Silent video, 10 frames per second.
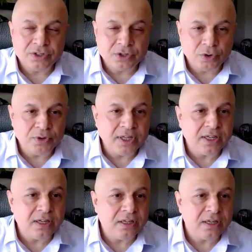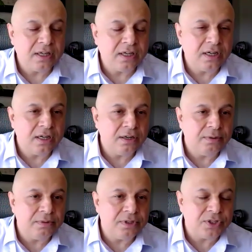dystonia,
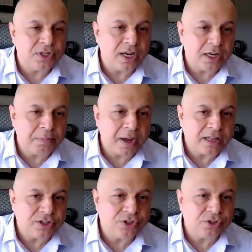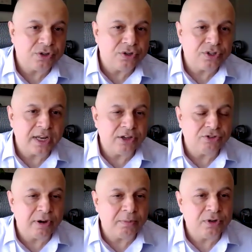dystonic postures
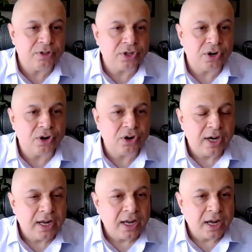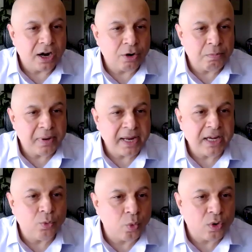and tremors are
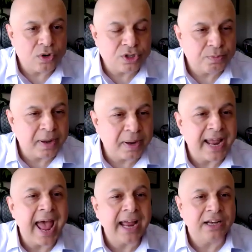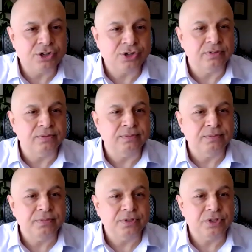made worse by action.
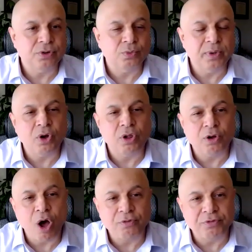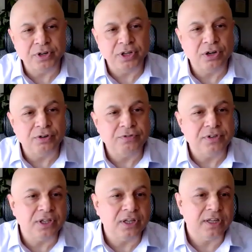So we all often hear
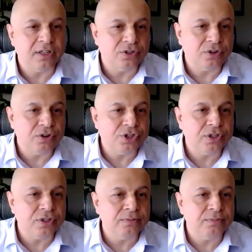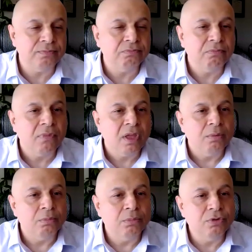physical exertion,
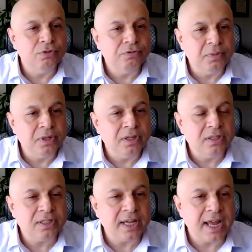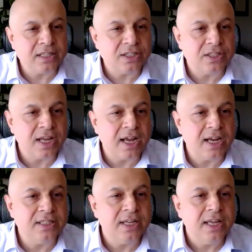movement,
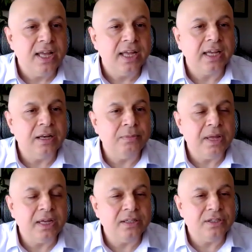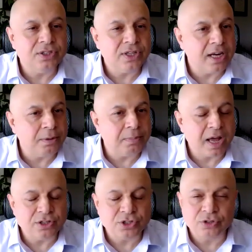exercise can make dystonic
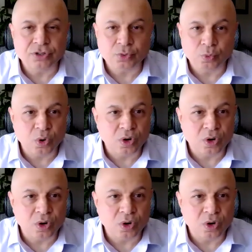postures